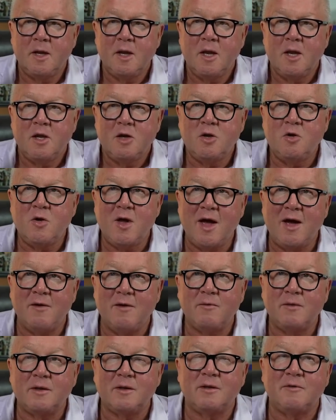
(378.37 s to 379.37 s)
You have
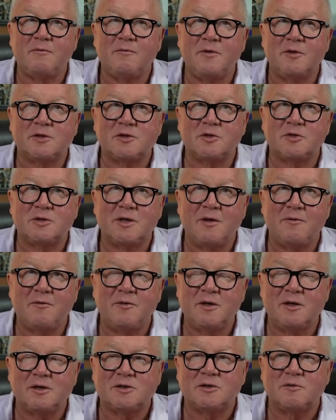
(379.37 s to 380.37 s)
the official
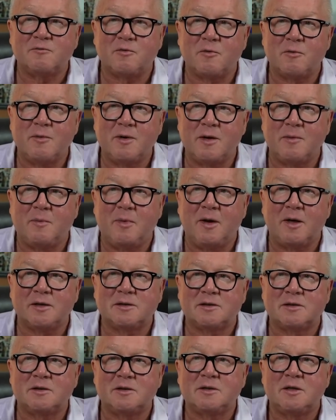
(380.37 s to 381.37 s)
definition for menopause
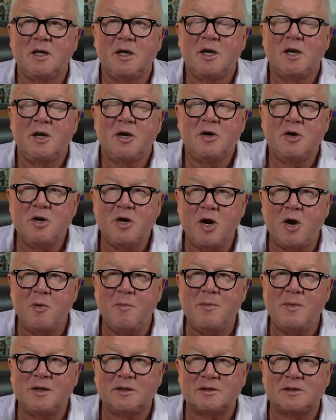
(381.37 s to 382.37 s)
is no
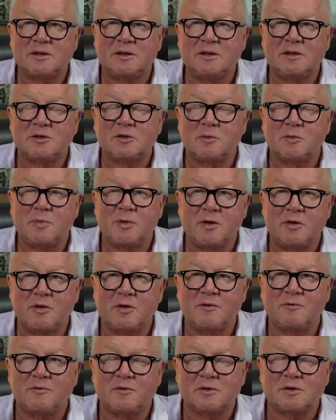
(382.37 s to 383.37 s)
menses or period
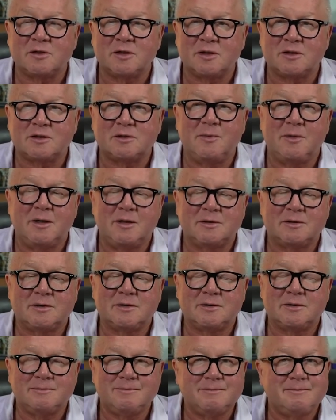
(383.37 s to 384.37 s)
for 6 months.
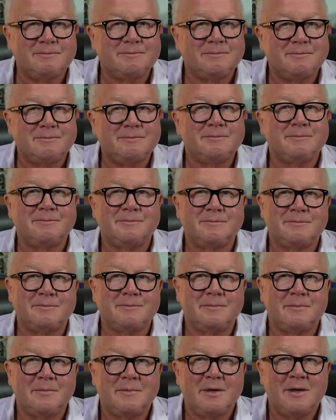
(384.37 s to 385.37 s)

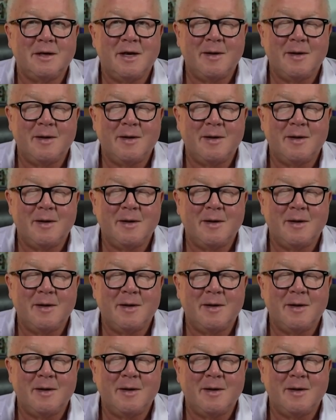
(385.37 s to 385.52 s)
Gotcha.